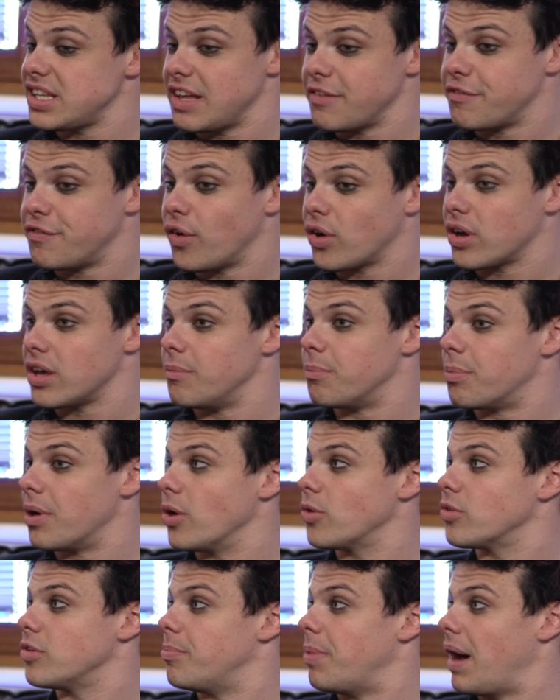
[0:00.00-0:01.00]
They fucking
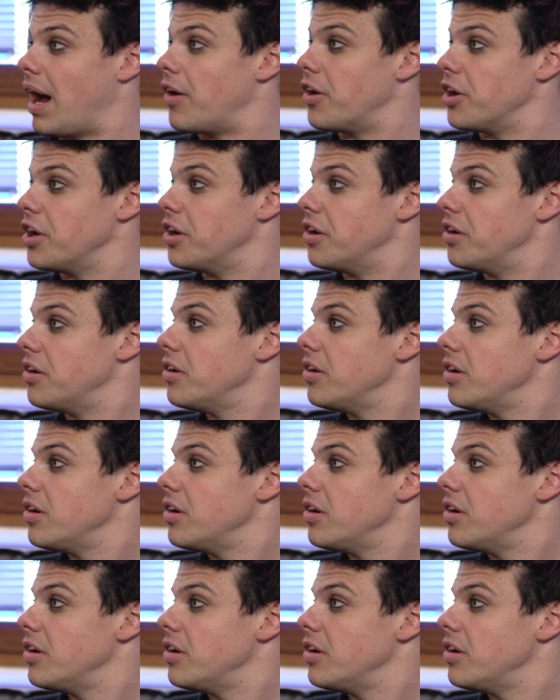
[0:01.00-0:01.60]
broke the barrier.